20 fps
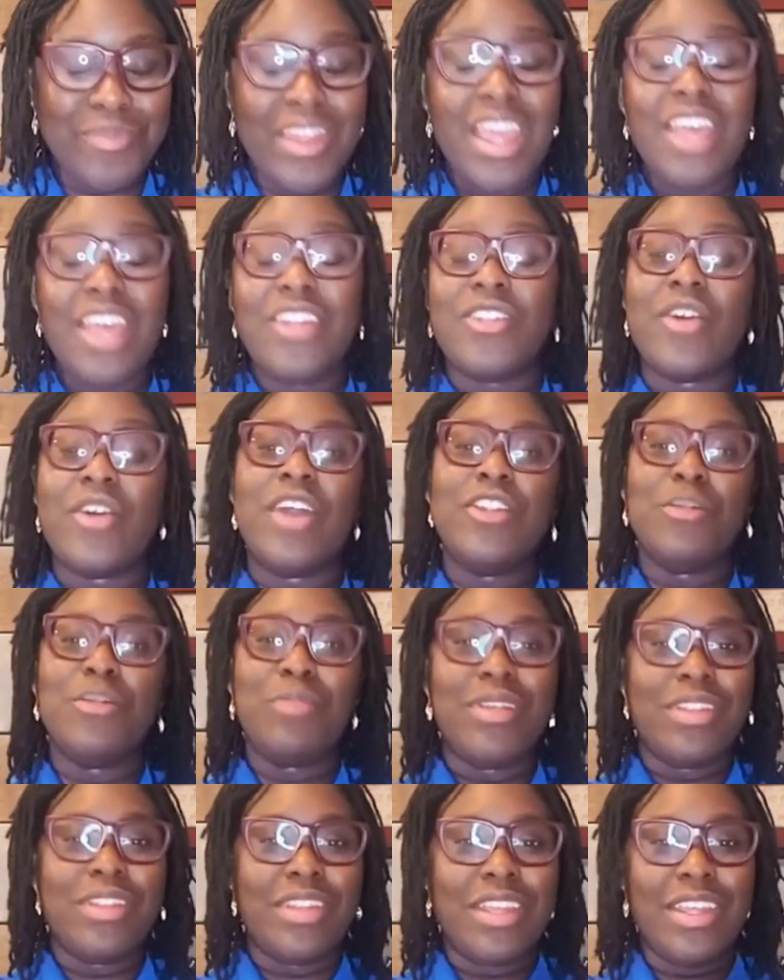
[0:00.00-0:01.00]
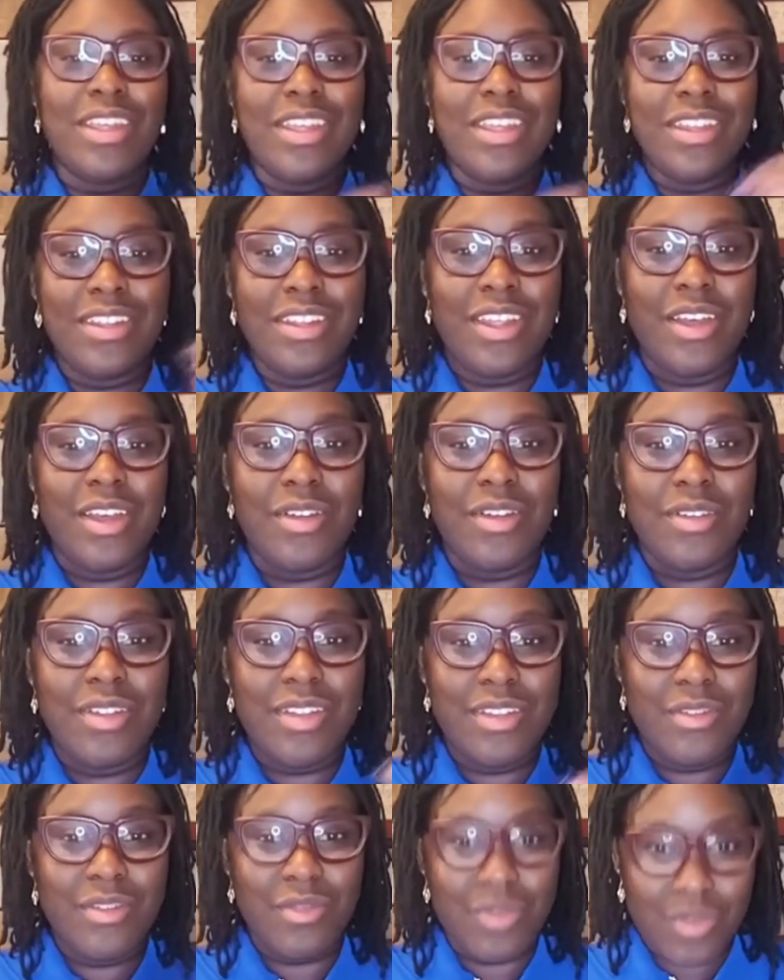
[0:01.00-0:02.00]
So as you put these
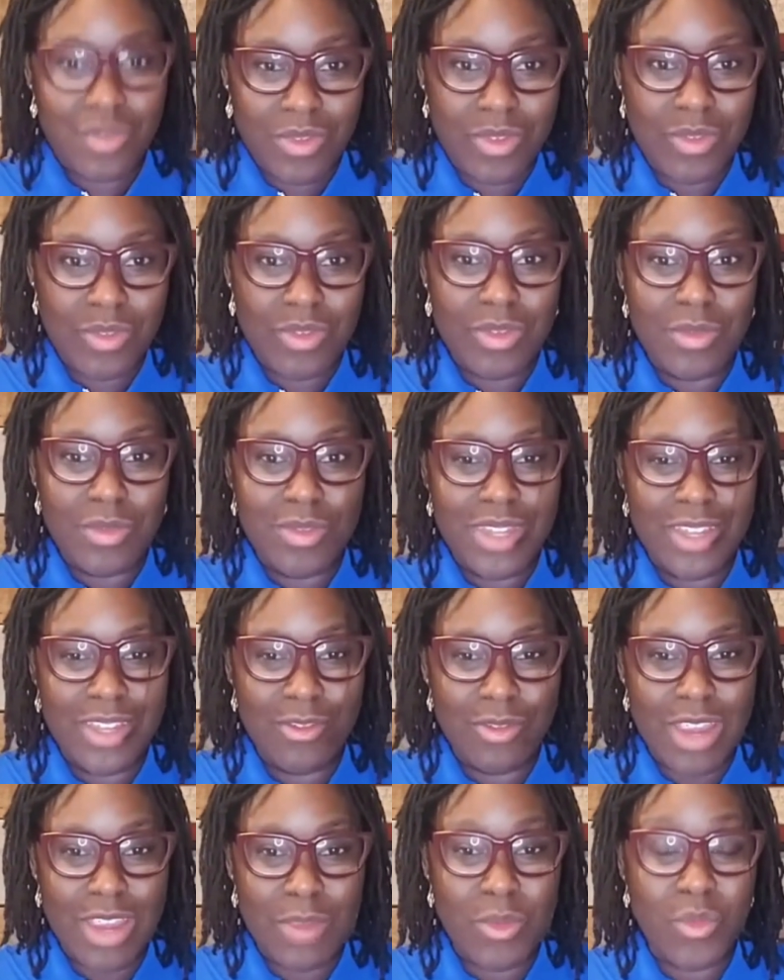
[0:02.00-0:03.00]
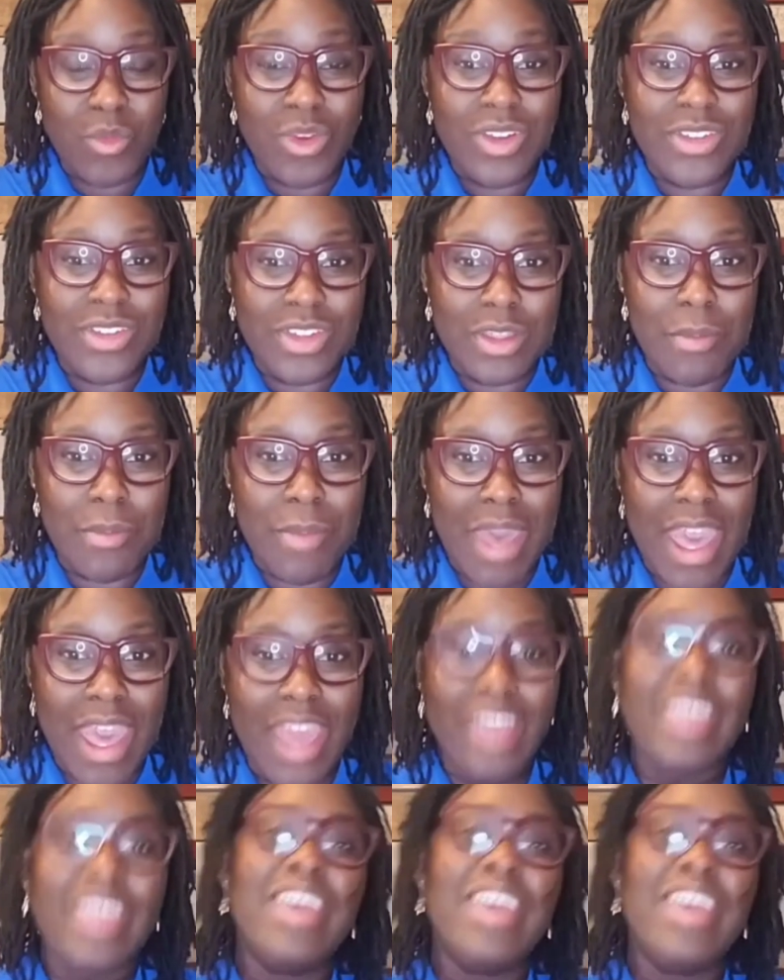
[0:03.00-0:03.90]
rhyming words in a bag,